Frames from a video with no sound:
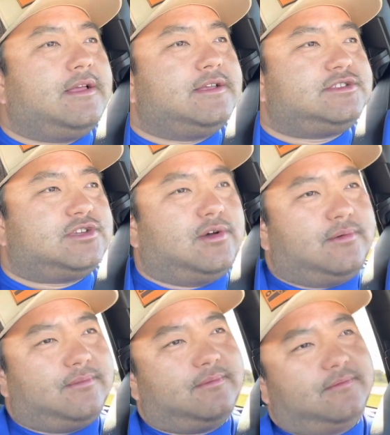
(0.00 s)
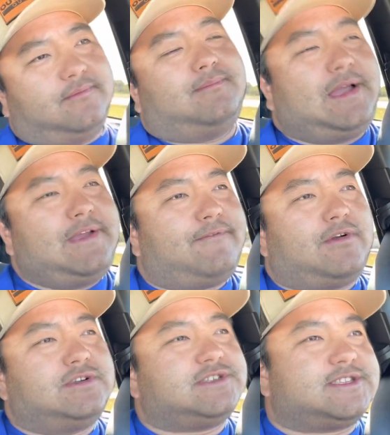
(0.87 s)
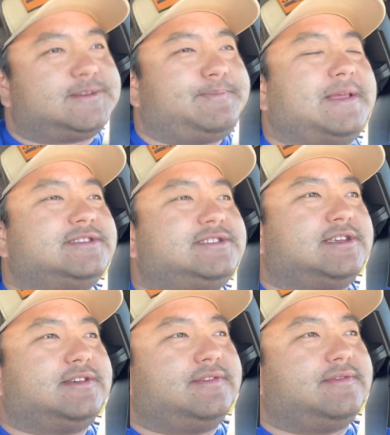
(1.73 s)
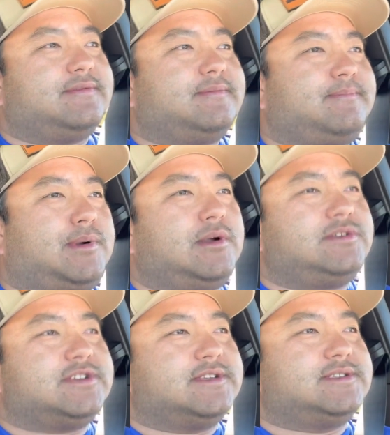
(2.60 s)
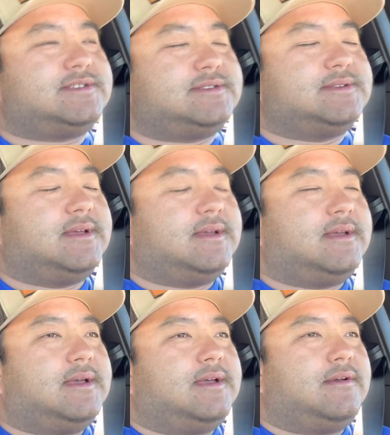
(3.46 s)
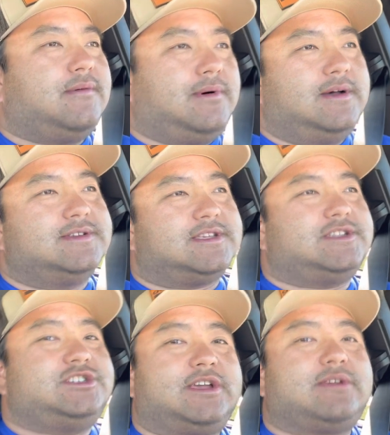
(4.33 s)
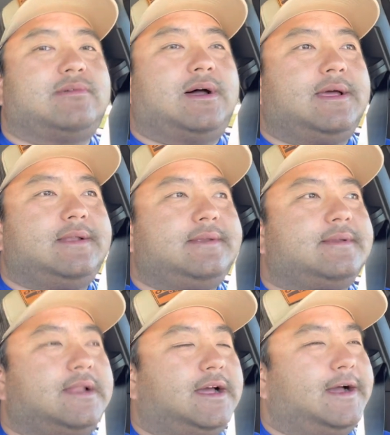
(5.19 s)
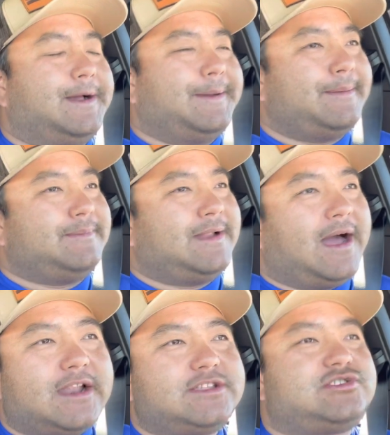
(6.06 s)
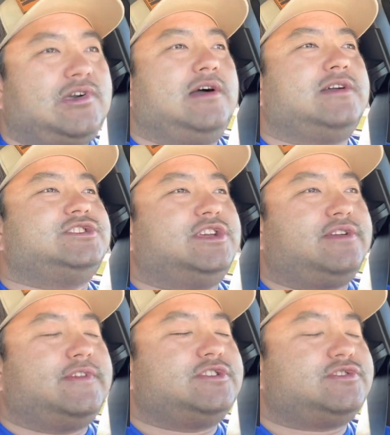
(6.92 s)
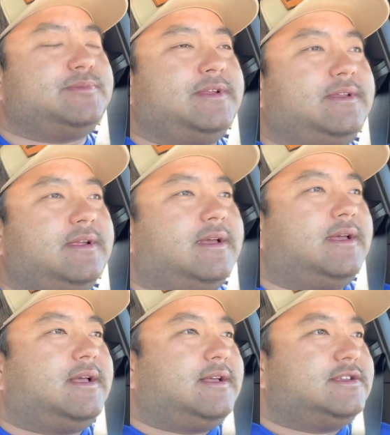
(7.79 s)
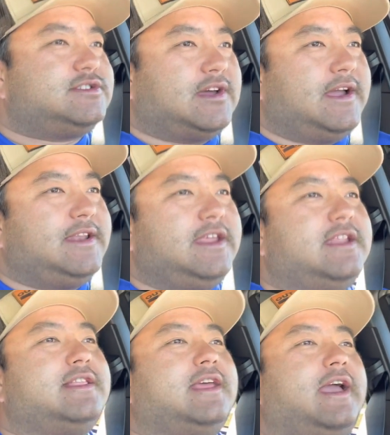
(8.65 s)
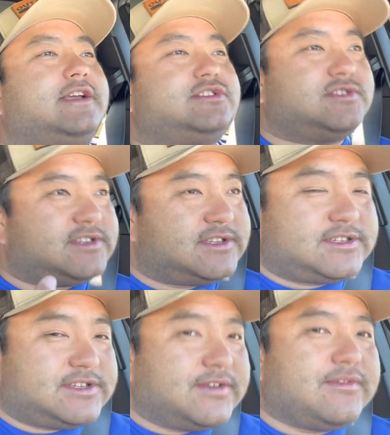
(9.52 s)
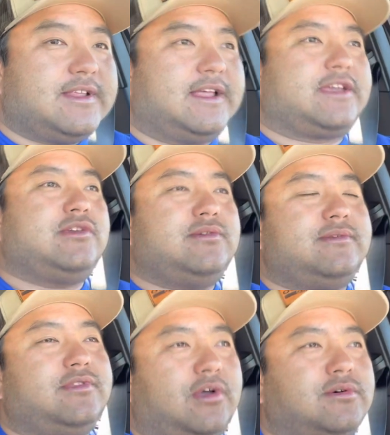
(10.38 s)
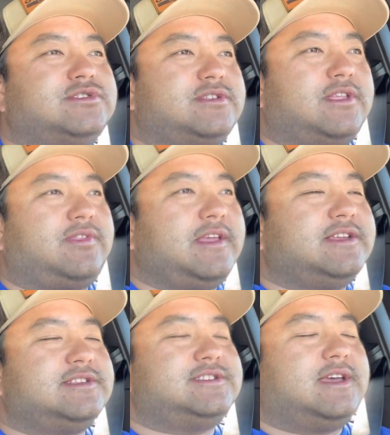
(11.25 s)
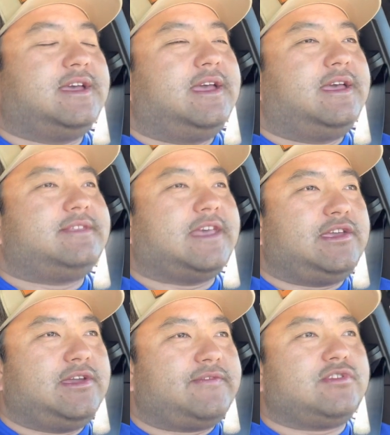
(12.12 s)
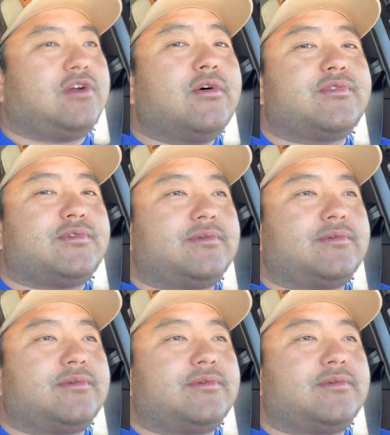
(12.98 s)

So my first expensive purchase was a jig rod. I'm not a strong jig fisherman, so I needed the extra sensitivity. Like, you, those are the things that you have to go through.